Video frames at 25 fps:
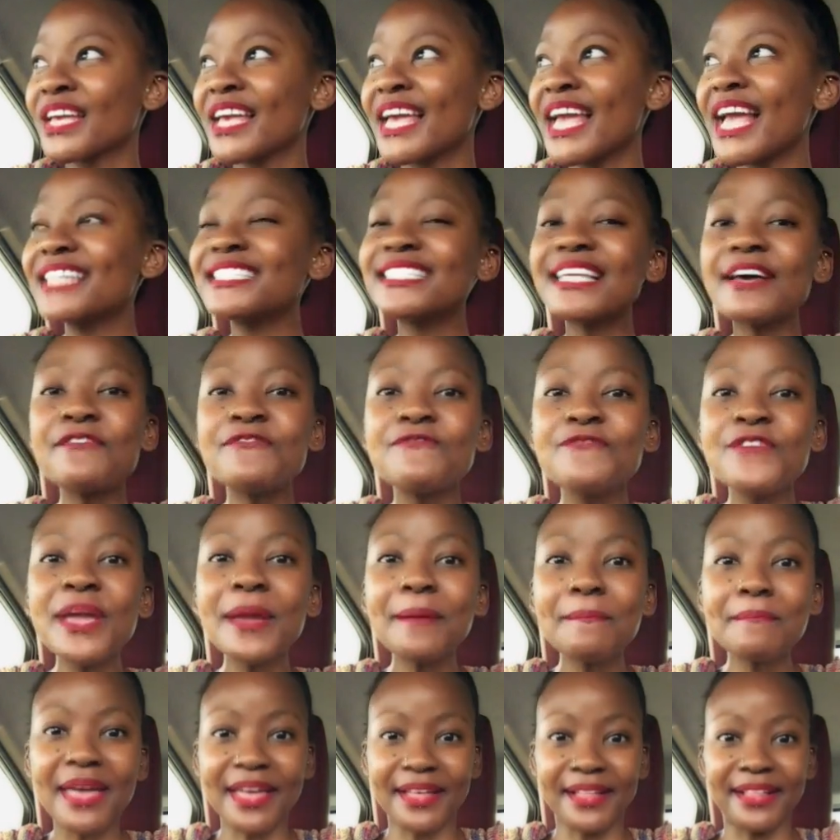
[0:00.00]
It's a
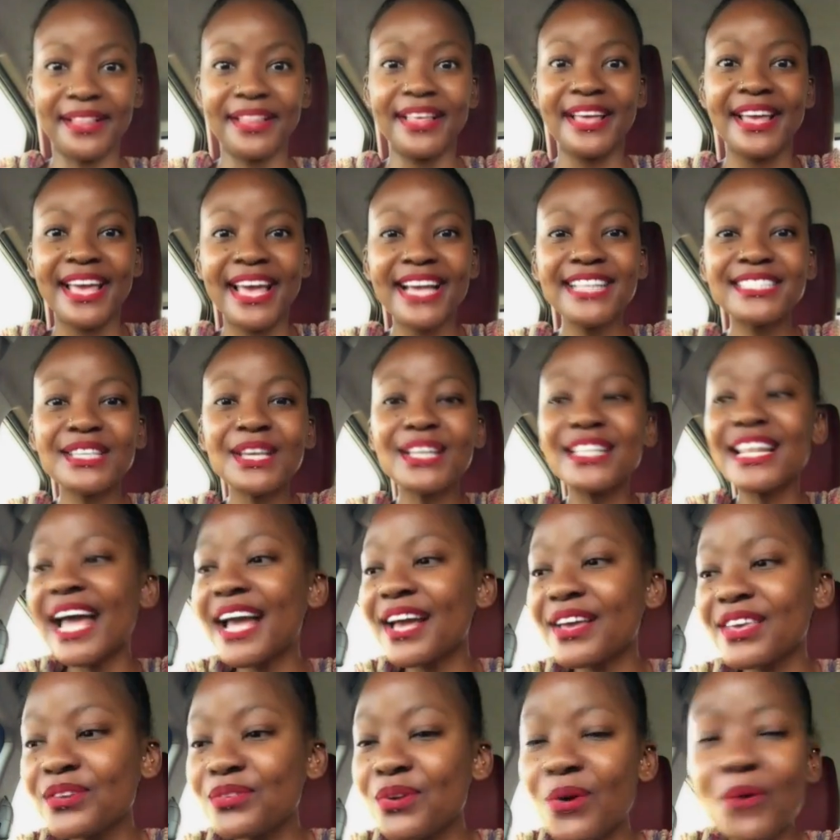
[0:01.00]
female. It's a,
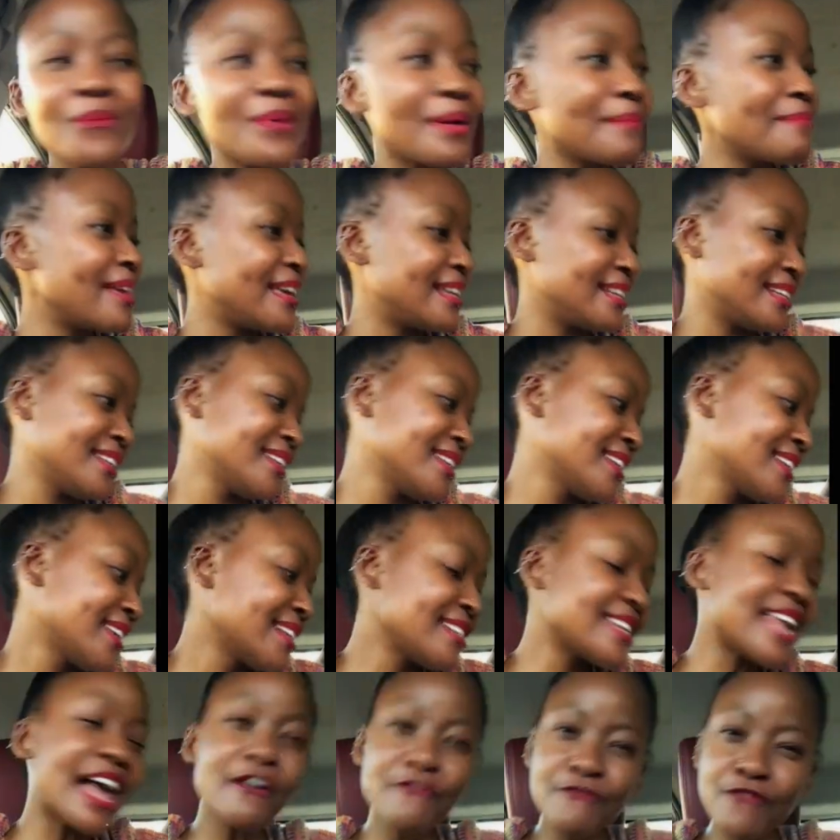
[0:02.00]
like, you know, women.
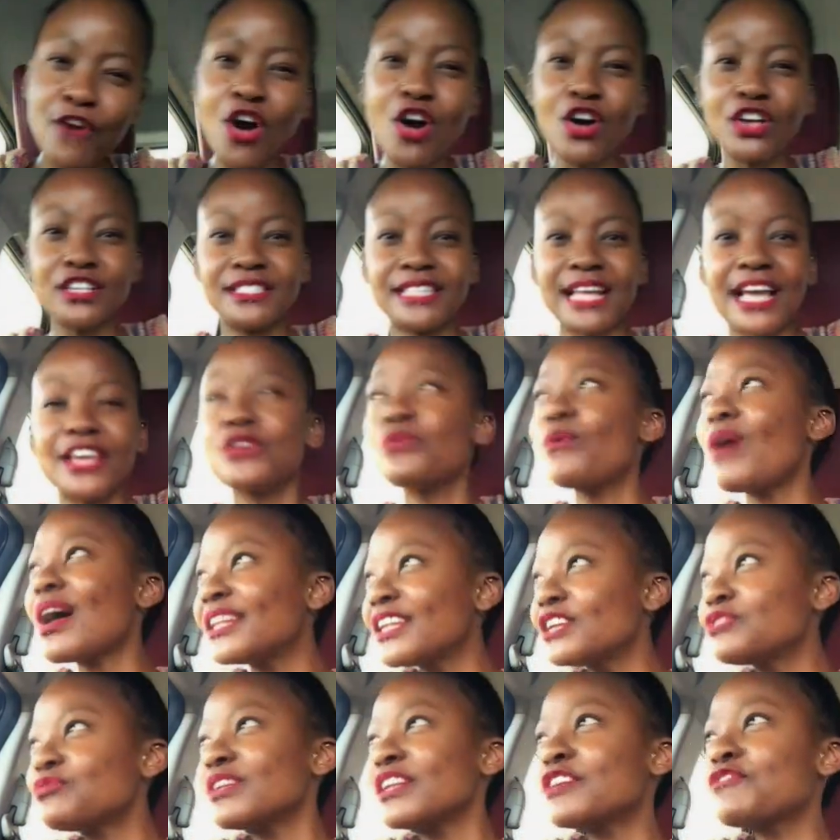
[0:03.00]
You are
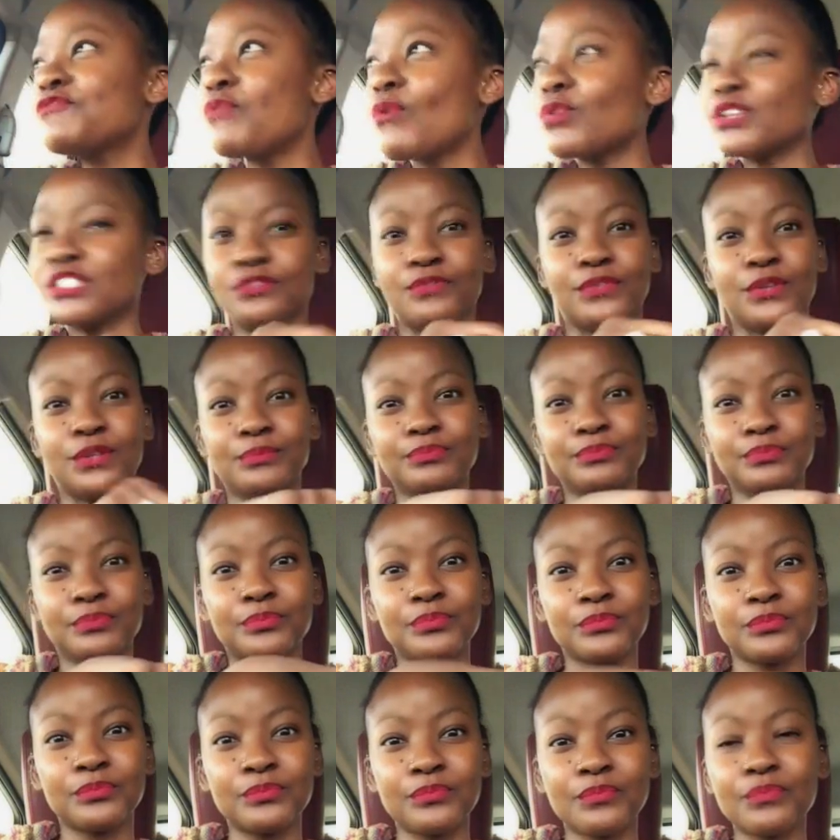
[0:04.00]
literally forceful
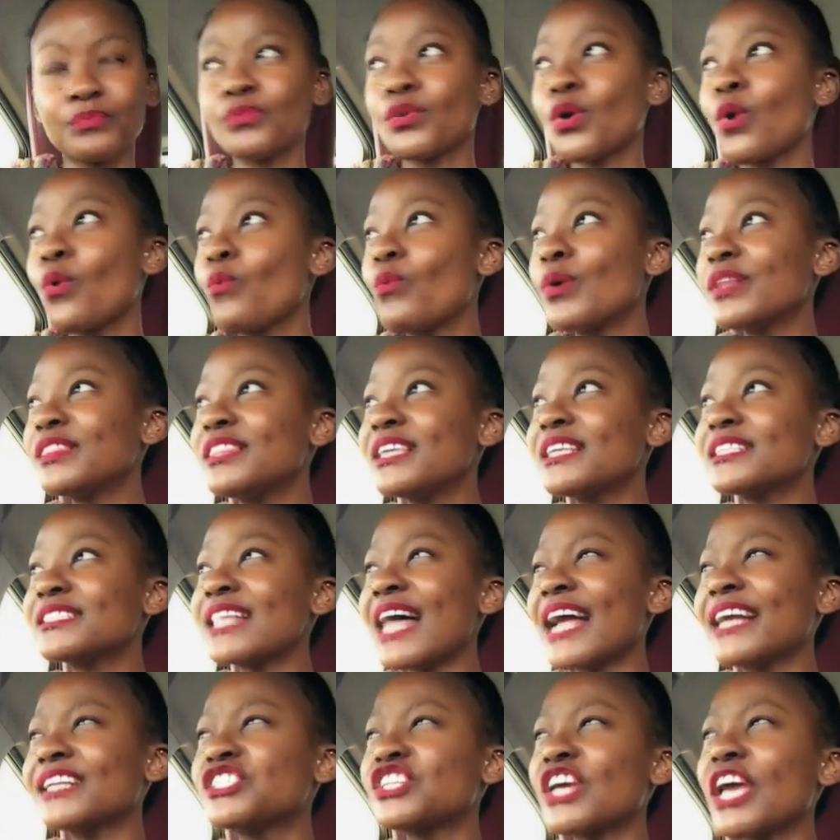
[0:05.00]
with these
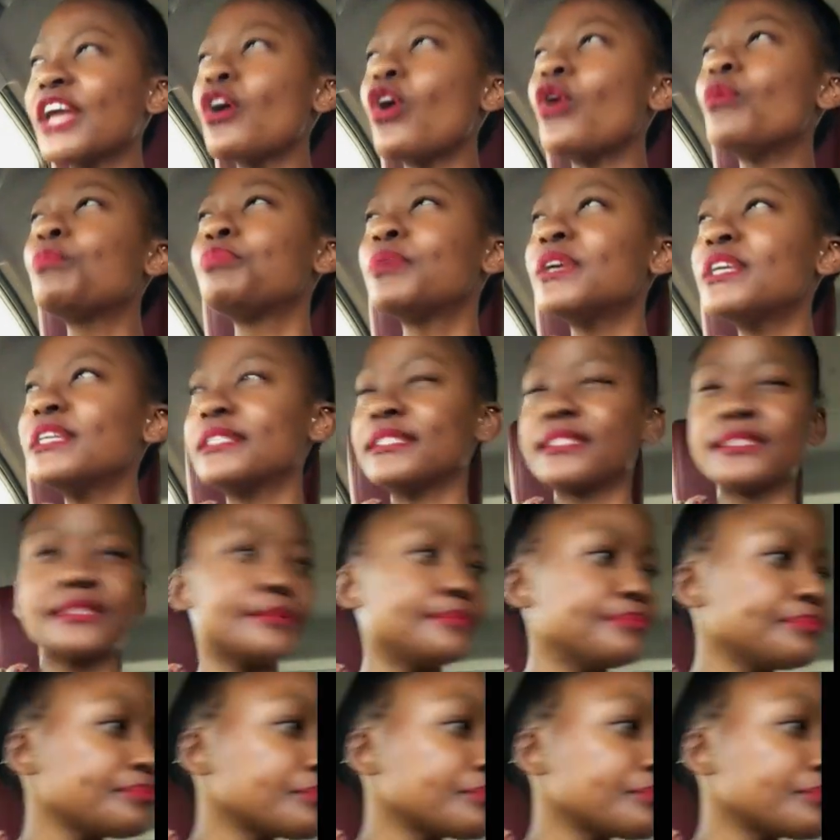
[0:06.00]
like JOBs